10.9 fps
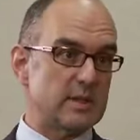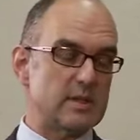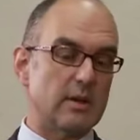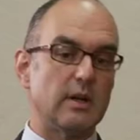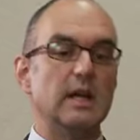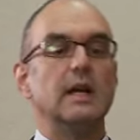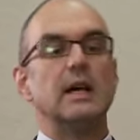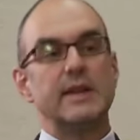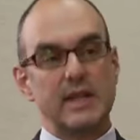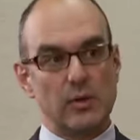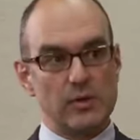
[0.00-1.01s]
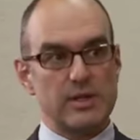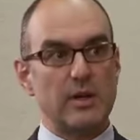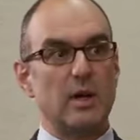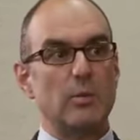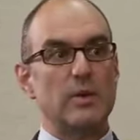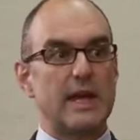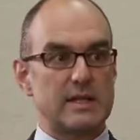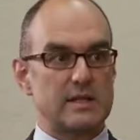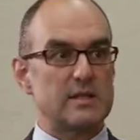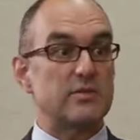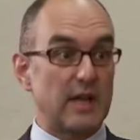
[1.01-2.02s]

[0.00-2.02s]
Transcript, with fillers: and so on, and then also help with access to